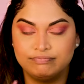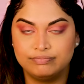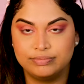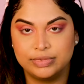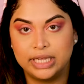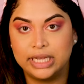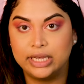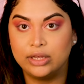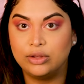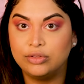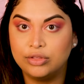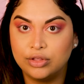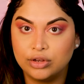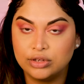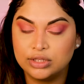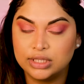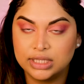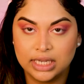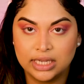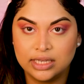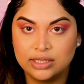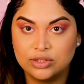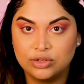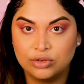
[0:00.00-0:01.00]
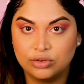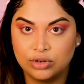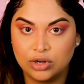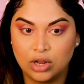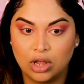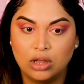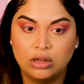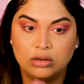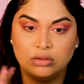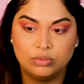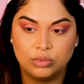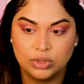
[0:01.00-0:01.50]
killed those kids or
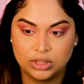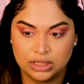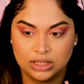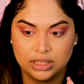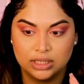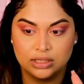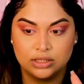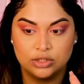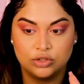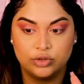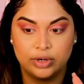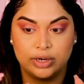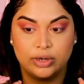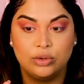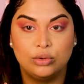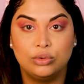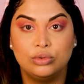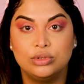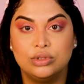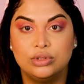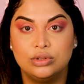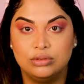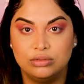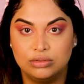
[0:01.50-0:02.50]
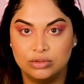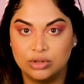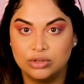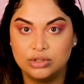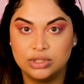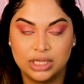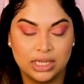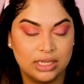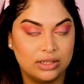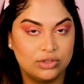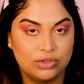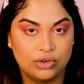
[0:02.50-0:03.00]
not, strangled those
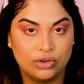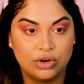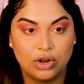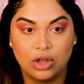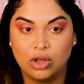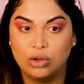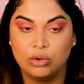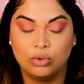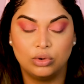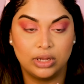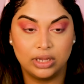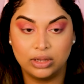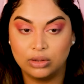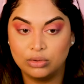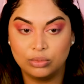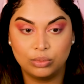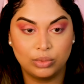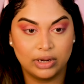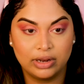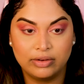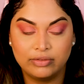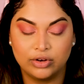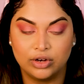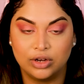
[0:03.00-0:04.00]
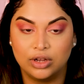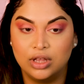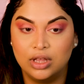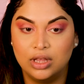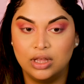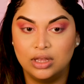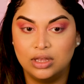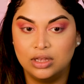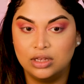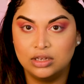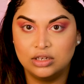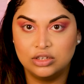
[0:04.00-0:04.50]
kids or not, or killed, whatever,
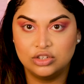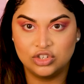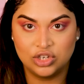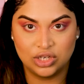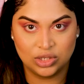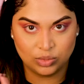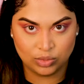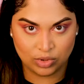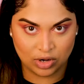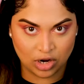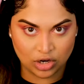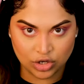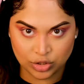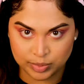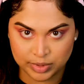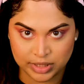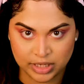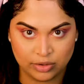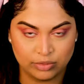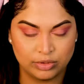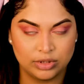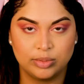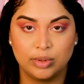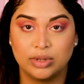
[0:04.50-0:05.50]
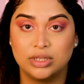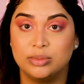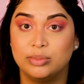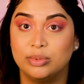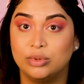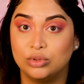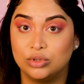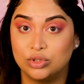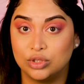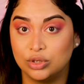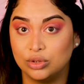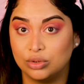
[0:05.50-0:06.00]
she's 100%
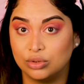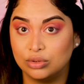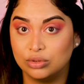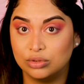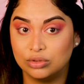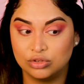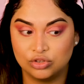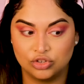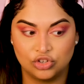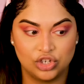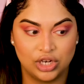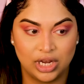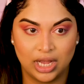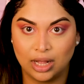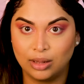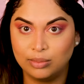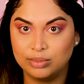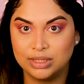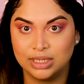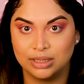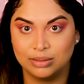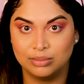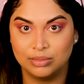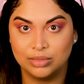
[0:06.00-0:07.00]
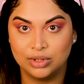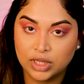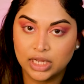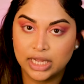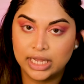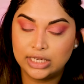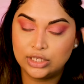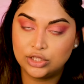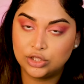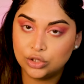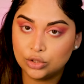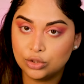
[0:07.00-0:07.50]
responsible too. She helped him.
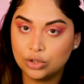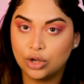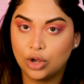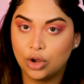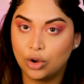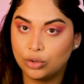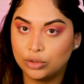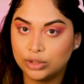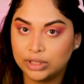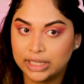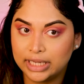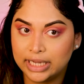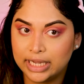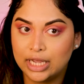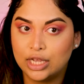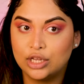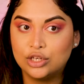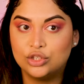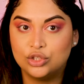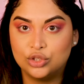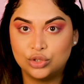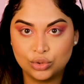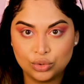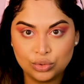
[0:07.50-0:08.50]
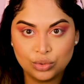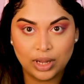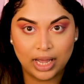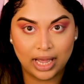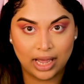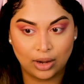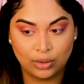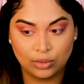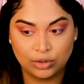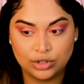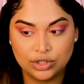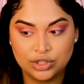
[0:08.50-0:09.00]
It took only 2
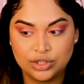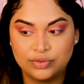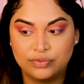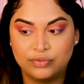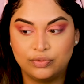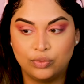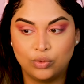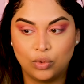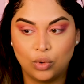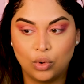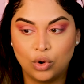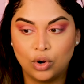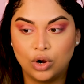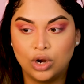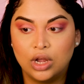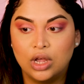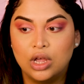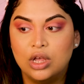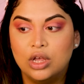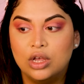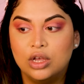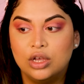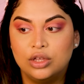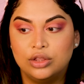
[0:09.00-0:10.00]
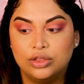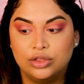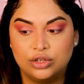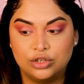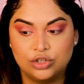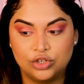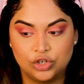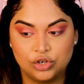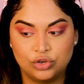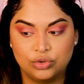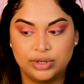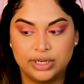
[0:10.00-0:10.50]
hours for the
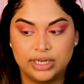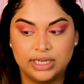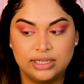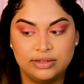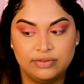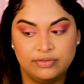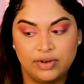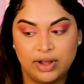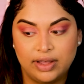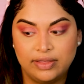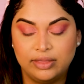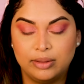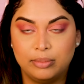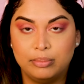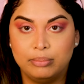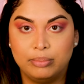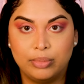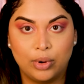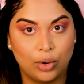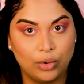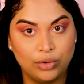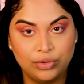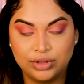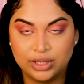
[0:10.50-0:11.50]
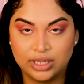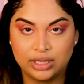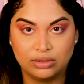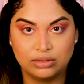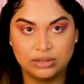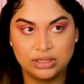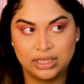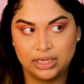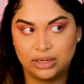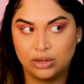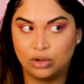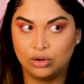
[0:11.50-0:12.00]
jury to find them both
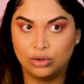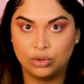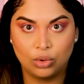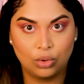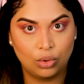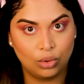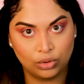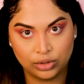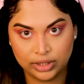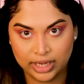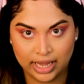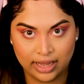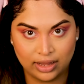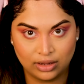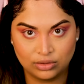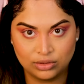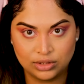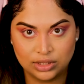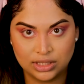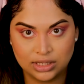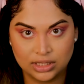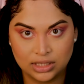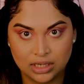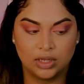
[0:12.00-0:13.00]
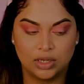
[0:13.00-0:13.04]
guilty on all counts.